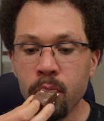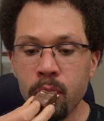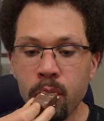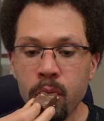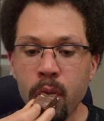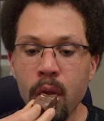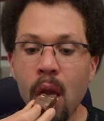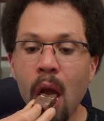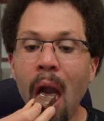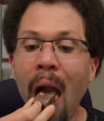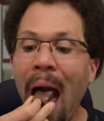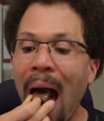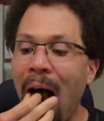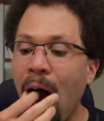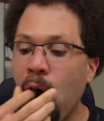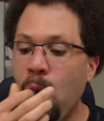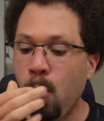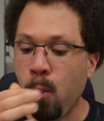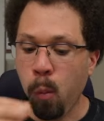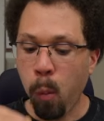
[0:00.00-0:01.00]
a while,
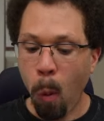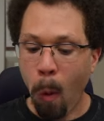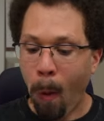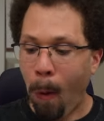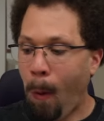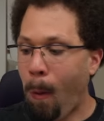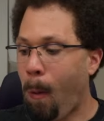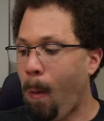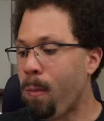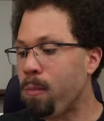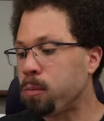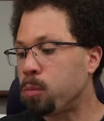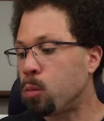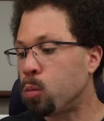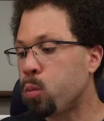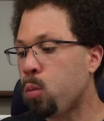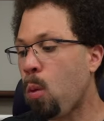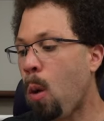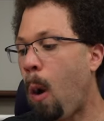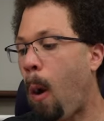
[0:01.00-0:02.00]
you may know
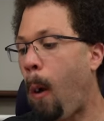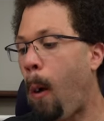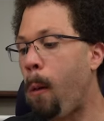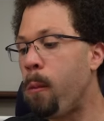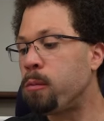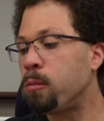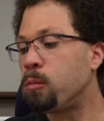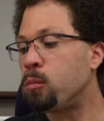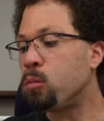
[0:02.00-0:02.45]
I am a